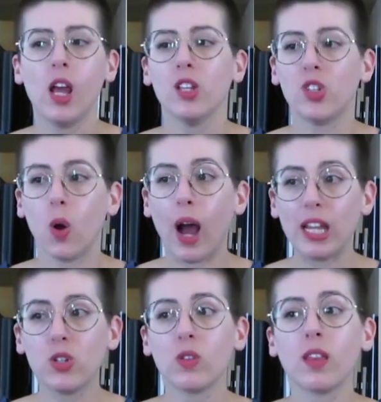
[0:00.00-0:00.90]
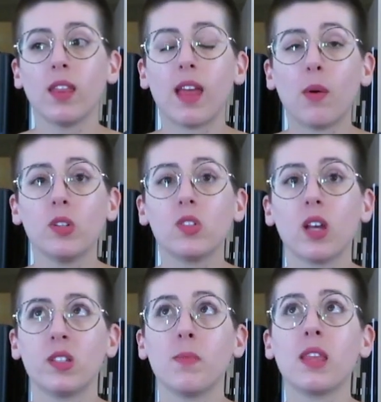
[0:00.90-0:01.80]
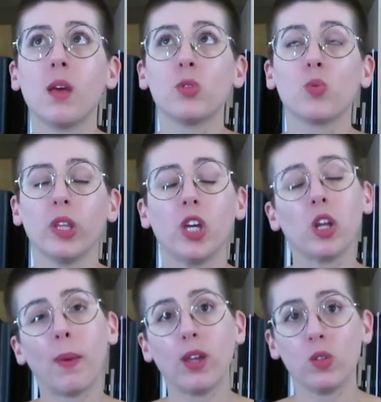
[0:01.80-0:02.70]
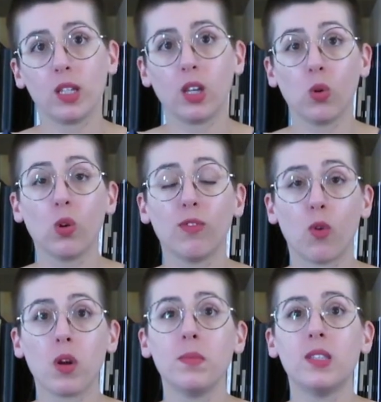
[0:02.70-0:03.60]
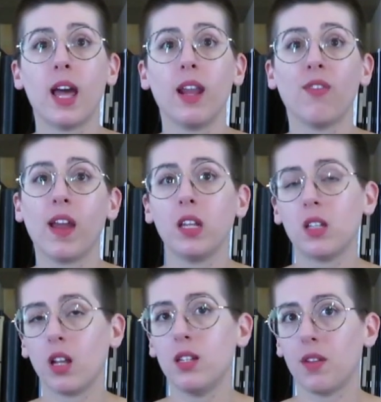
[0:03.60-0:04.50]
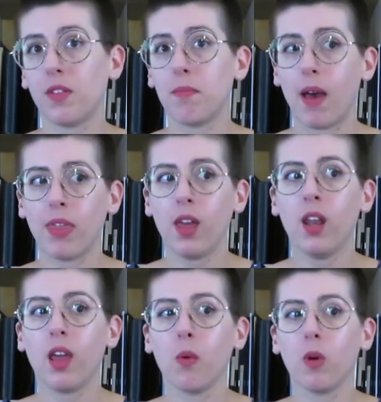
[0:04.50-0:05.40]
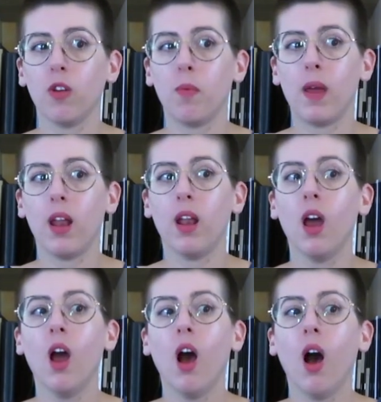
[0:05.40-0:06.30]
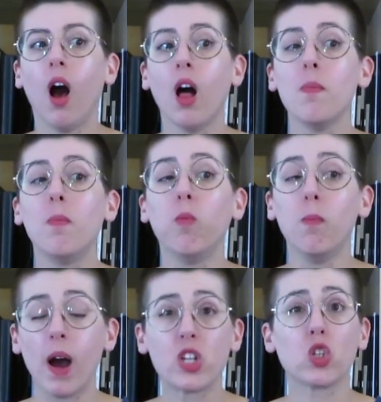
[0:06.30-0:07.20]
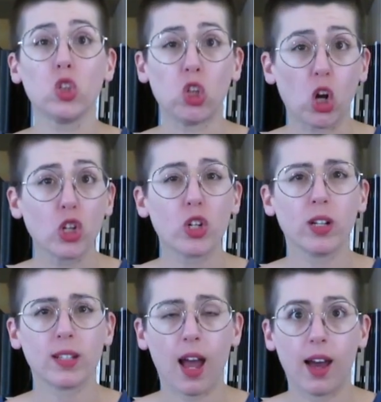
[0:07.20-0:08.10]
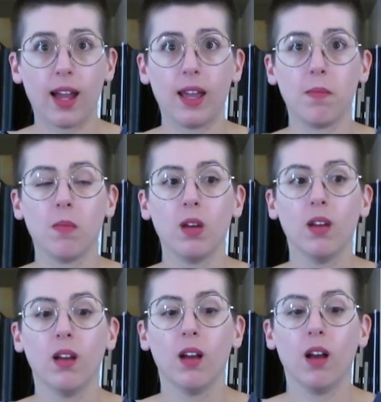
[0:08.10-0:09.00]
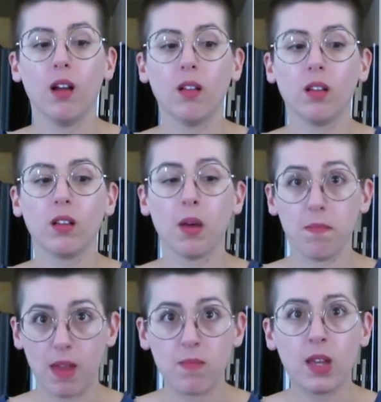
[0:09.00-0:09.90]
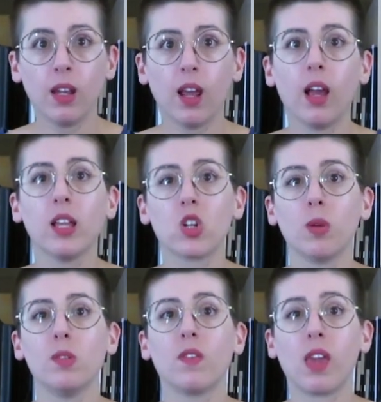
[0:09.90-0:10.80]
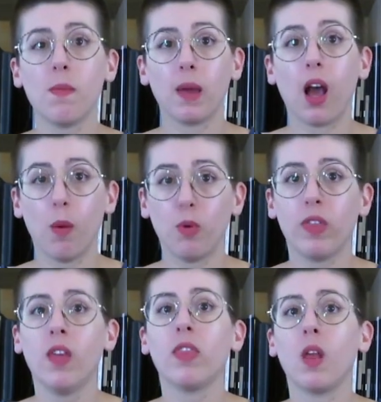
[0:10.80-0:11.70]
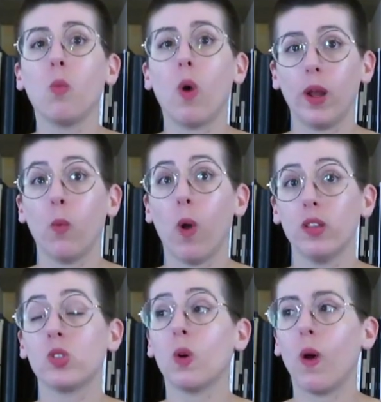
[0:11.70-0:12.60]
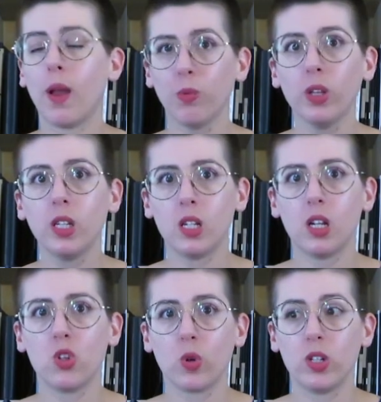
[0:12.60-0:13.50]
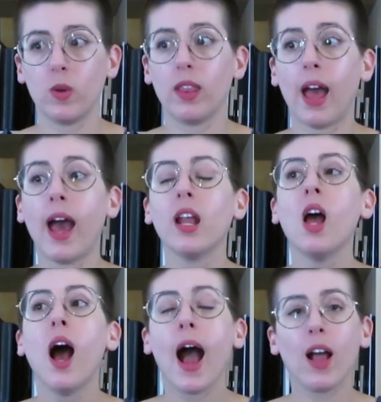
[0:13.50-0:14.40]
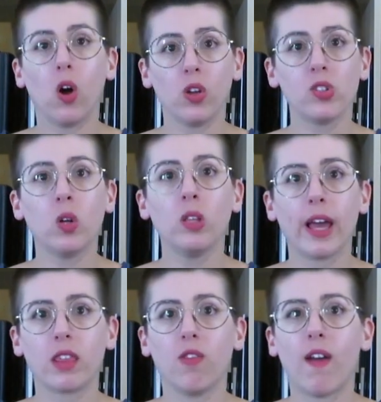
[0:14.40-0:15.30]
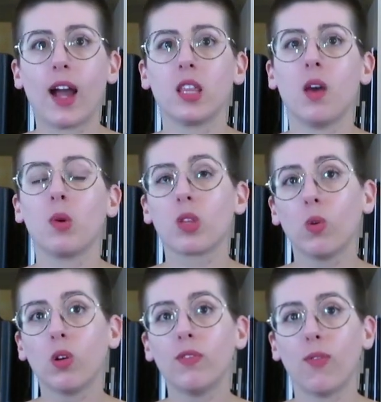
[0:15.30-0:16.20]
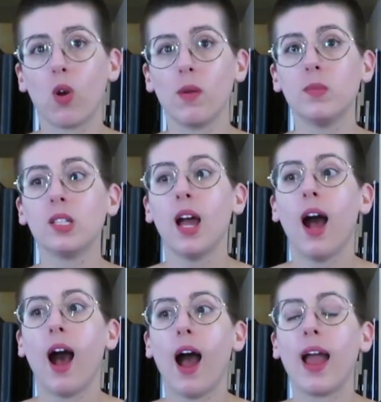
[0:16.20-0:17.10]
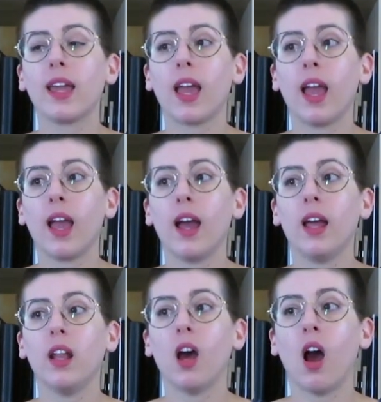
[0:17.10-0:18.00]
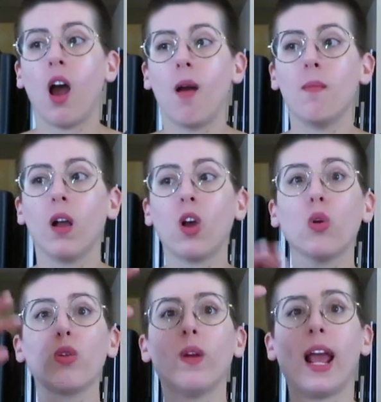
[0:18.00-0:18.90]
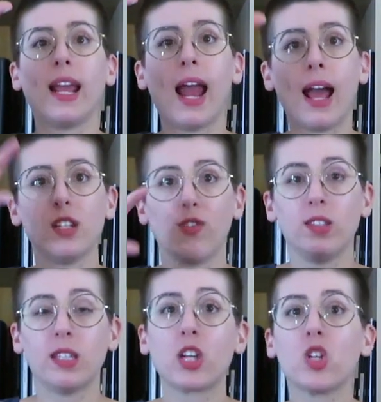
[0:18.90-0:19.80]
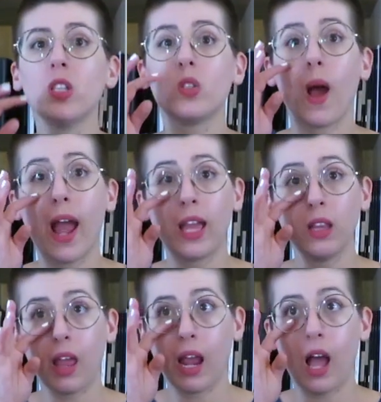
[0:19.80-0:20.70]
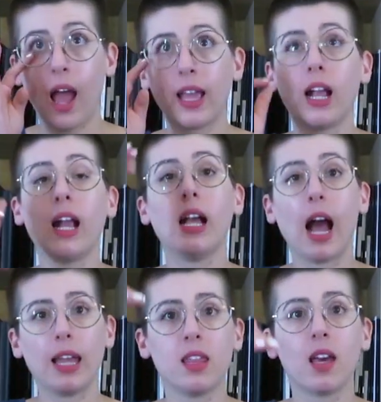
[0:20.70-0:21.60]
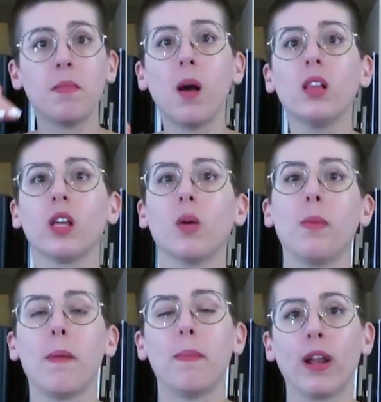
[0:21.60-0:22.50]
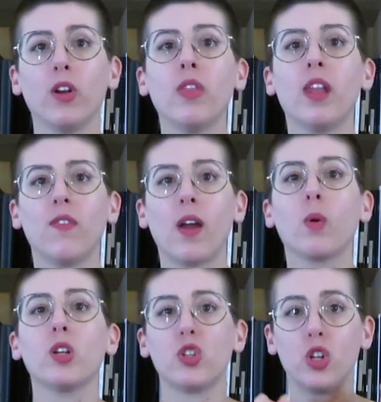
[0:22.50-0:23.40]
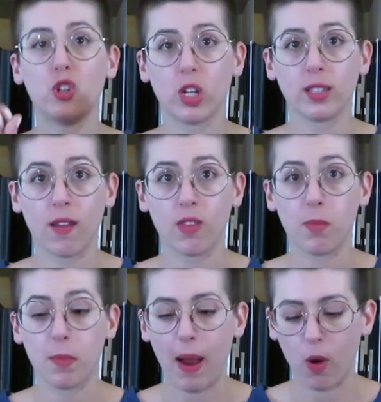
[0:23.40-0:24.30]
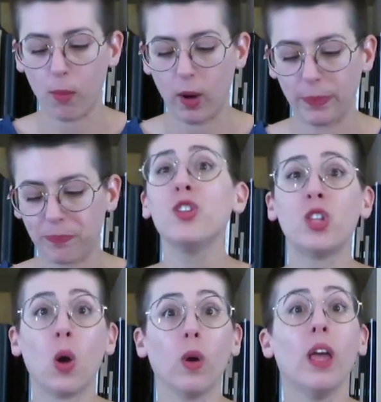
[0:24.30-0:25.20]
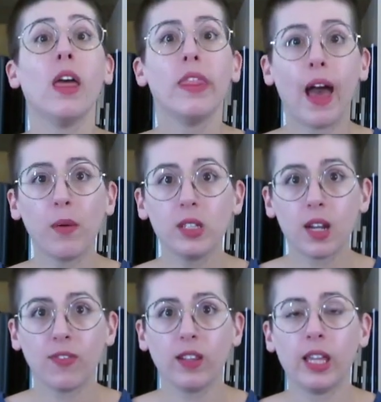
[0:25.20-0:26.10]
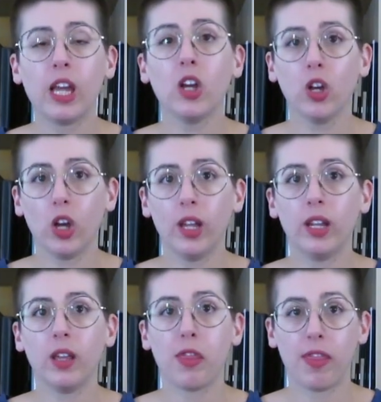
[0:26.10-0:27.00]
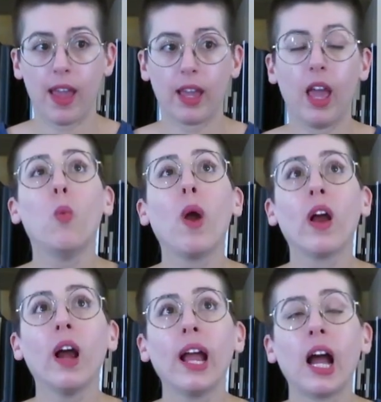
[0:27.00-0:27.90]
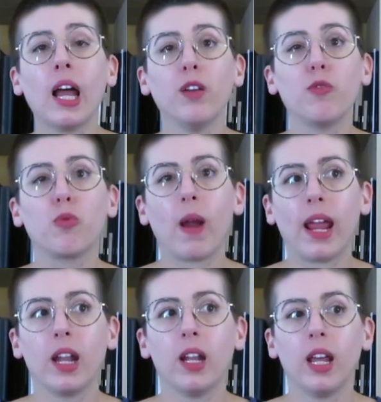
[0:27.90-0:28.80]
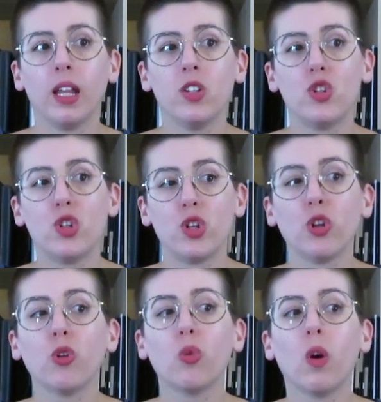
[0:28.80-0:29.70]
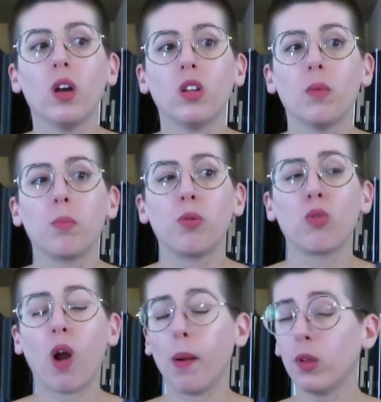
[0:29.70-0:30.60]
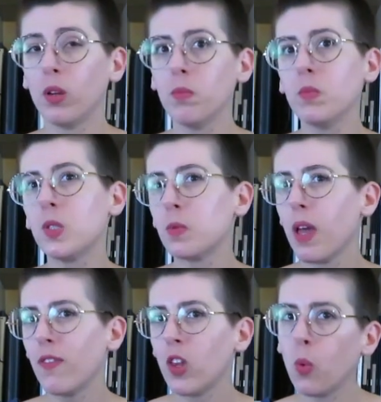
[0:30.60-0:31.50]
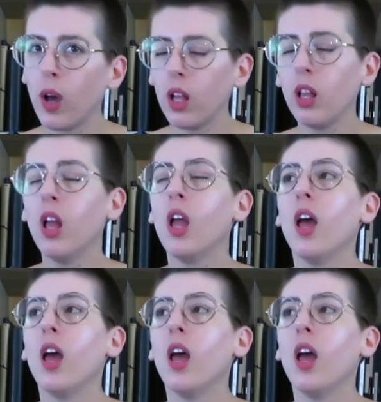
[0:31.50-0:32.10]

So I do think that that was something that was really good about using Google Forms, that if I had done a different method, it would have been a much larger time commitment in terms of keeping up with it than what it was. So I really did enjoy doing that. I also like the fact that with Google Forms, I can go through and I can add different sections, so I can guide them a little bit better than if I were to just give them the PowerPoint. So that was definitely a good thing. Where I kind of ran into problems, if you will,